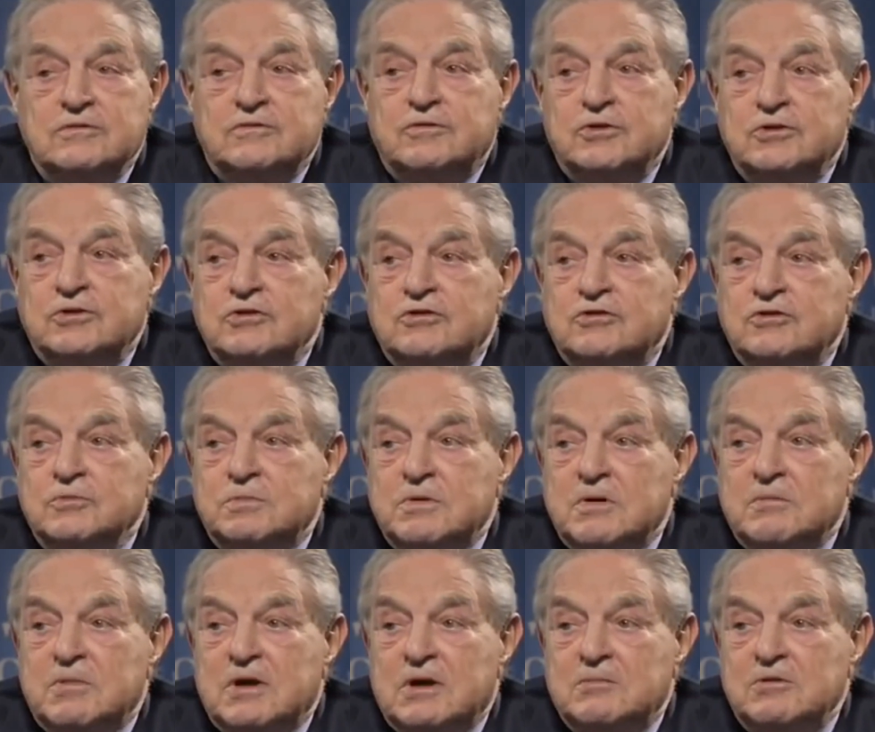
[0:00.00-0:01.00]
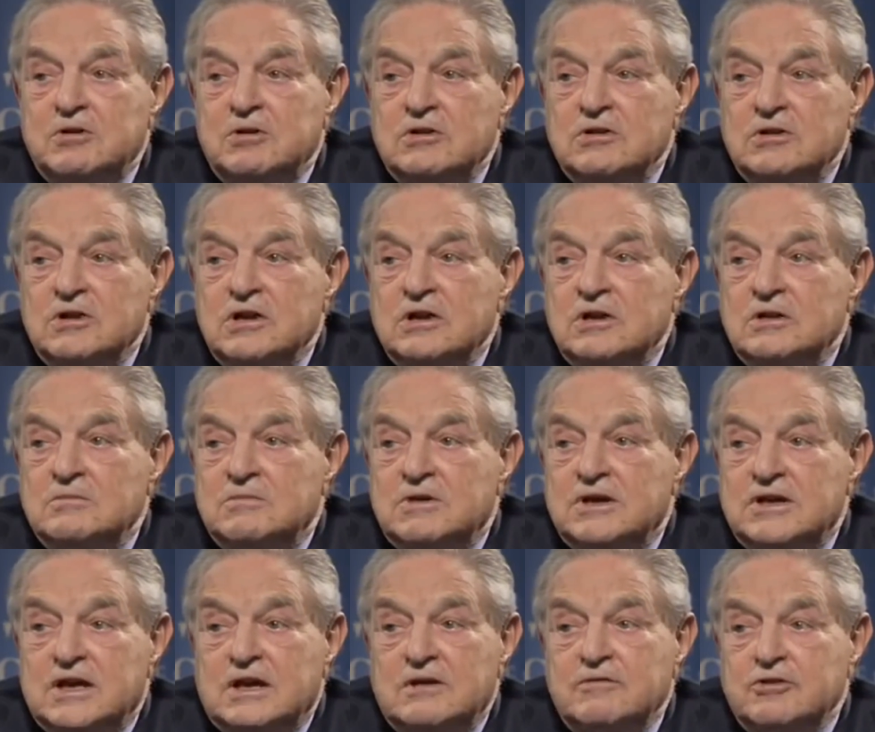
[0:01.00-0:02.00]
for the super bubble,
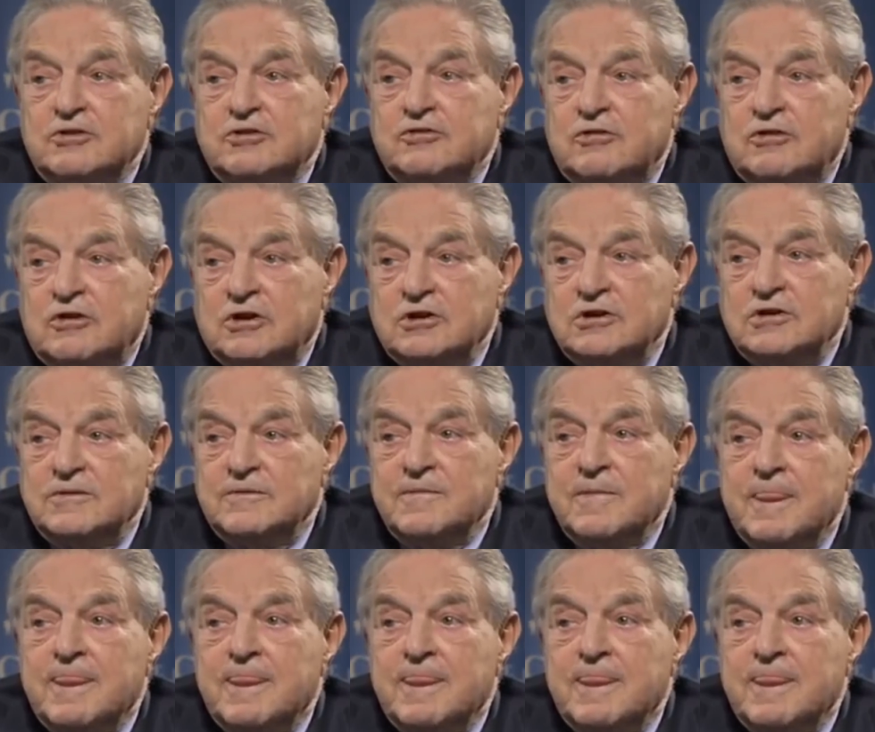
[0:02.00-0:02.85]
but I was wrong.